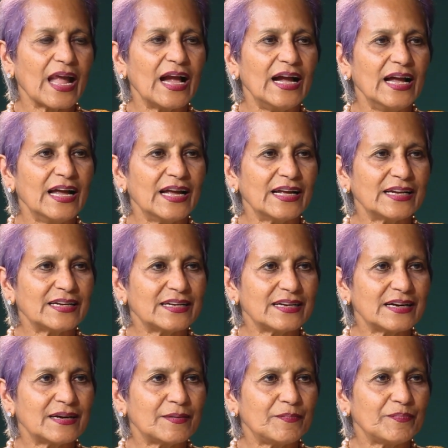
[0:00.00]
and
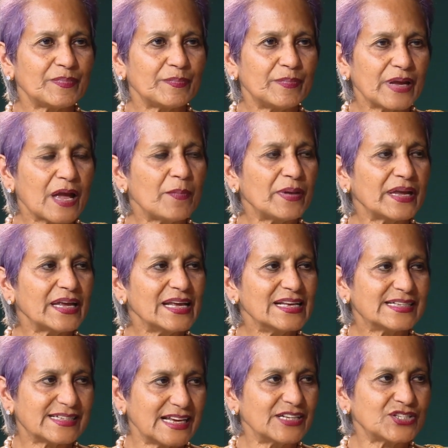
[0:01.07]
becoming
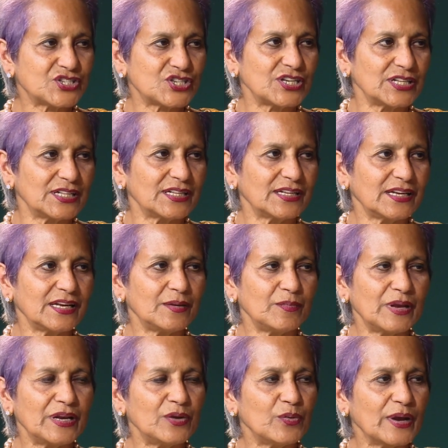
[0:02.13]
essential in
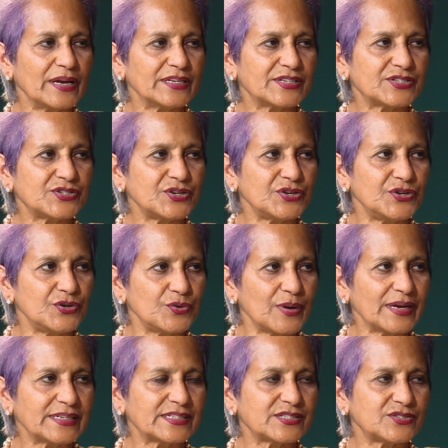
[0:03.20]
many ways to
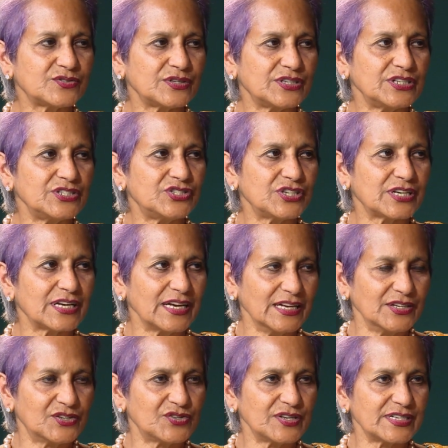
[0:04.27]
US strategic
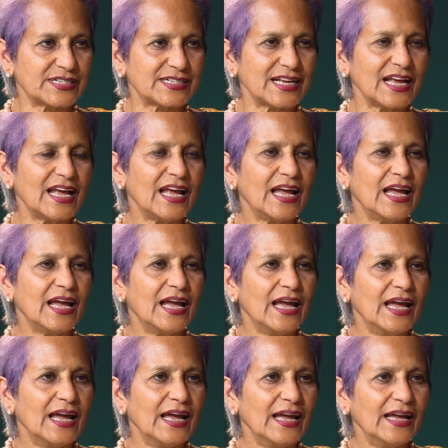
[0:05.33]
interests.
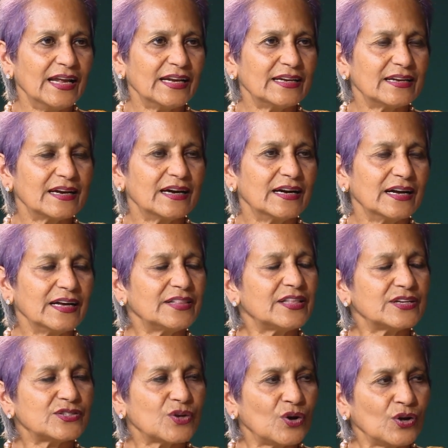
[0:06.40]
And
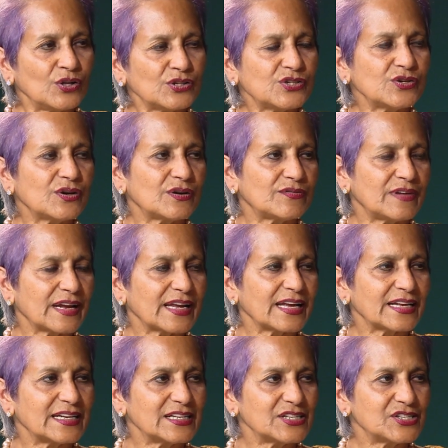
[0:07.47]
there's also a
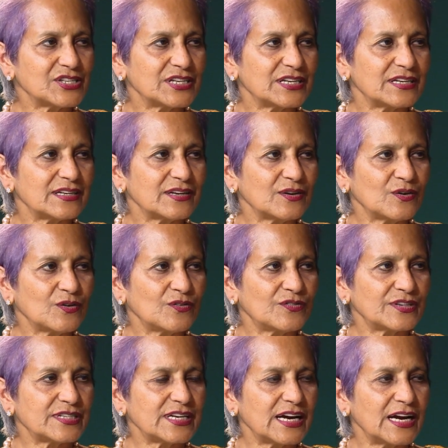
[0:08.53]
recognition over
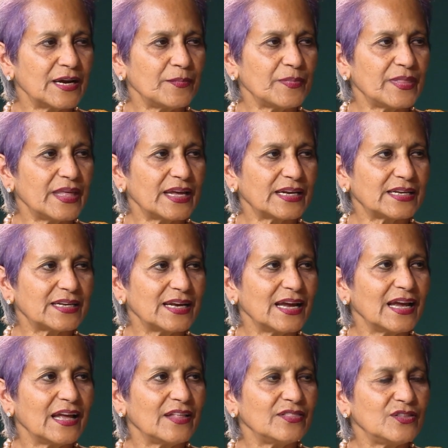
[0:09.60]
time that
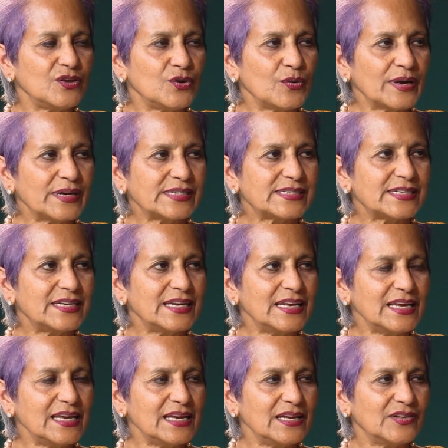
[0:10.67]
the US
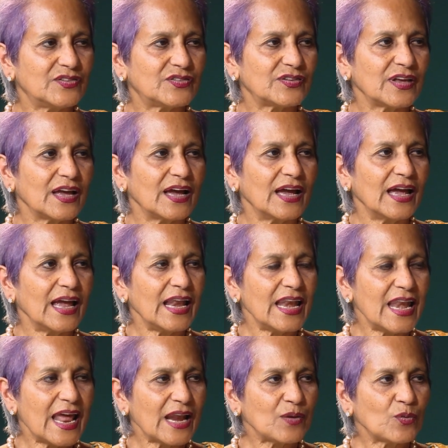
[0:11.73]
needs a
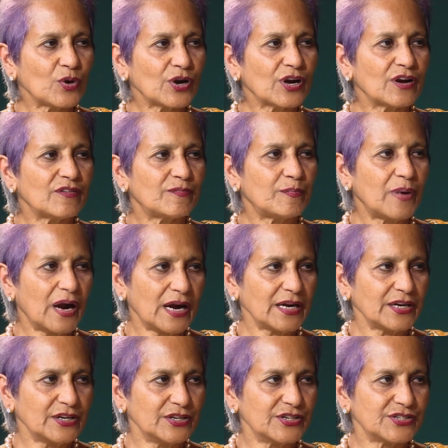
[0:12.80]
network of
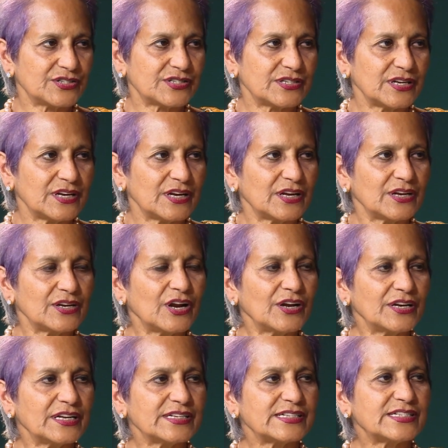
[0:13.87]
partners, not
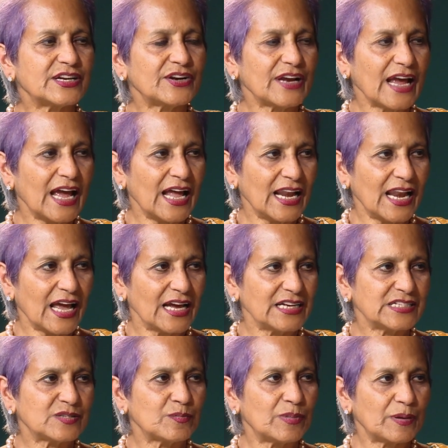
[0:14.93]
necessarily
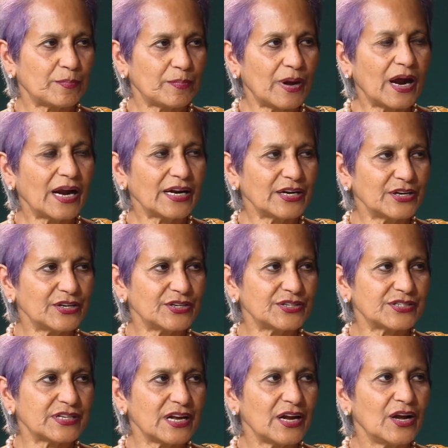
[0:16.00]
allies, but
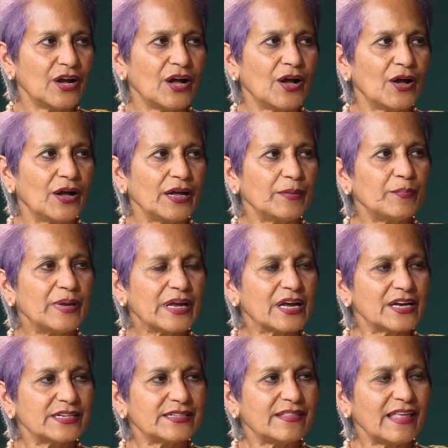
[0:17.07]
partners,
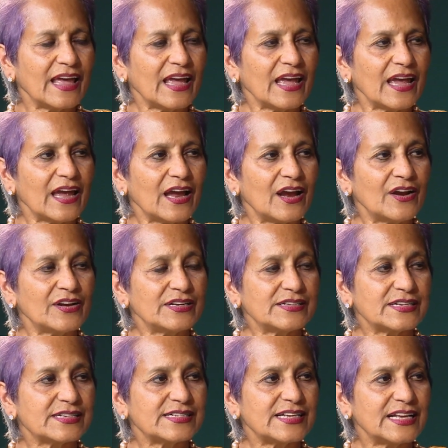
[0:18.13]
because there is
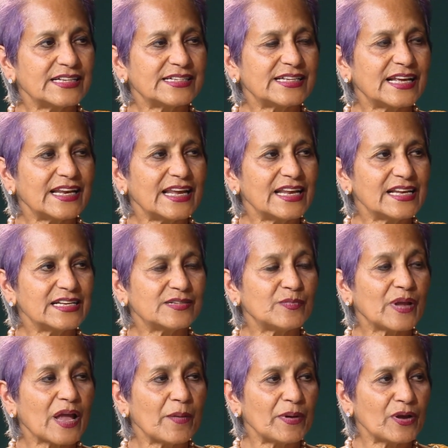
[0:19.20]
a sense that it is
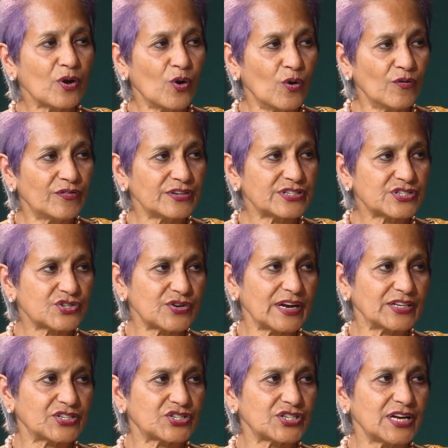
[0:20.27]
becoming
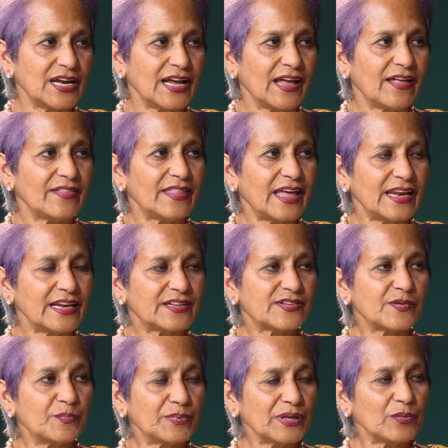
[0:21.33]
overstretched, that it
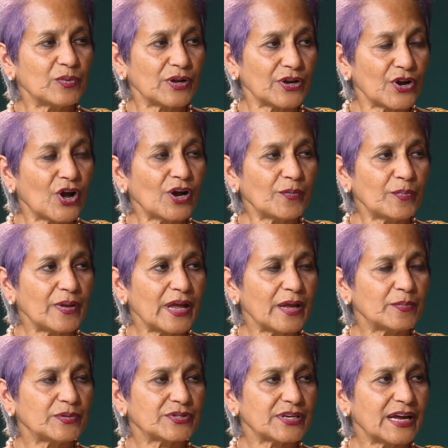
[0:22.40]
simply will not be
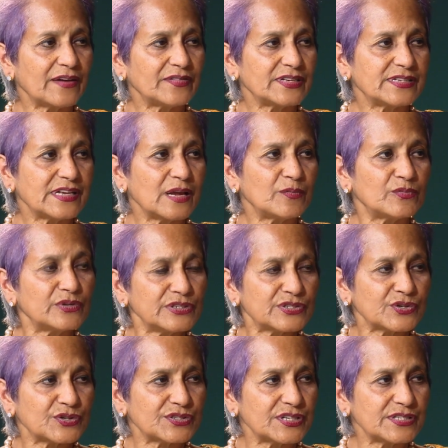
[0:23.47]
able to have the same
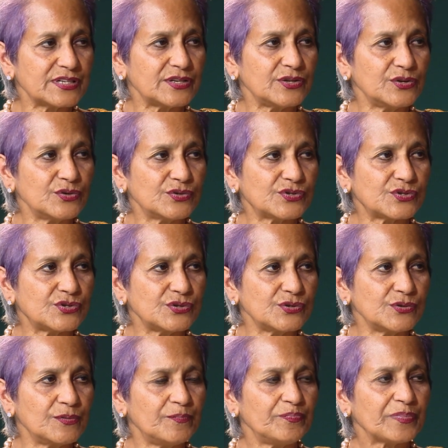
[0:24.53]
resources it used
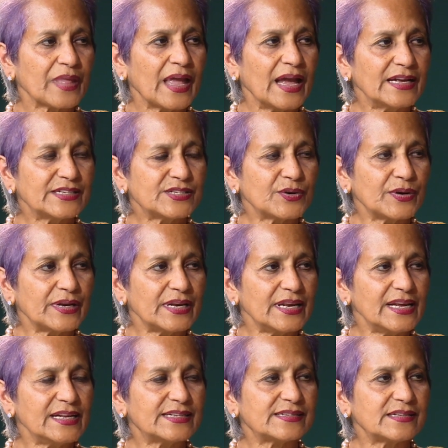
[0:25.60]
to, and so it
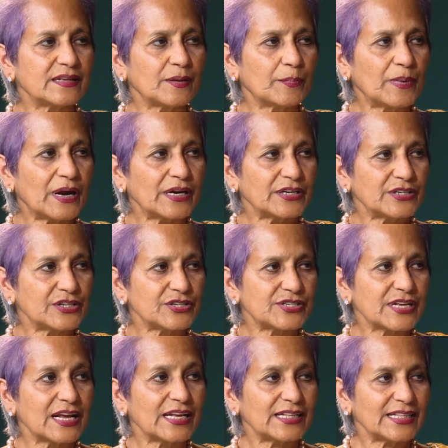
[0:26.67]
needs partners
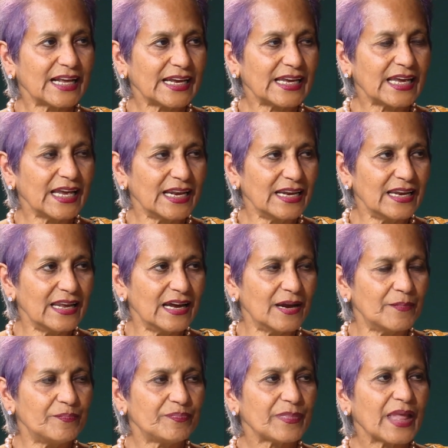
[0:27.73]
like India.
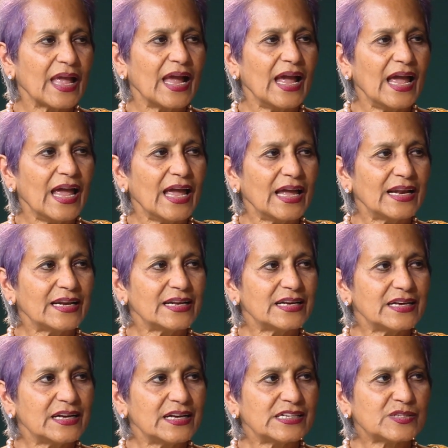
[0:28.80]
And
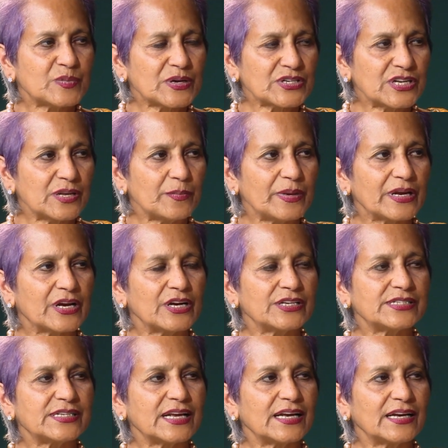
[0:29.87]
especially
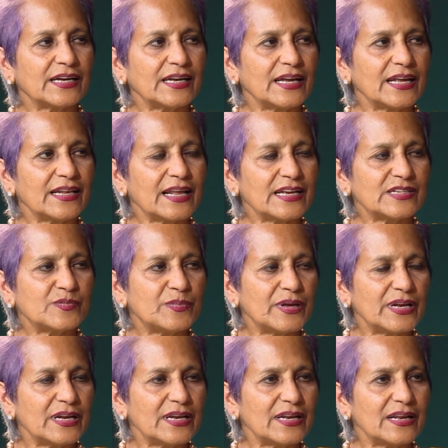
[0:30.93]
because the
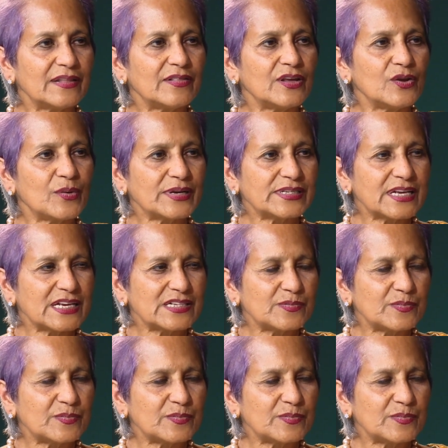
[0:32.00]
US has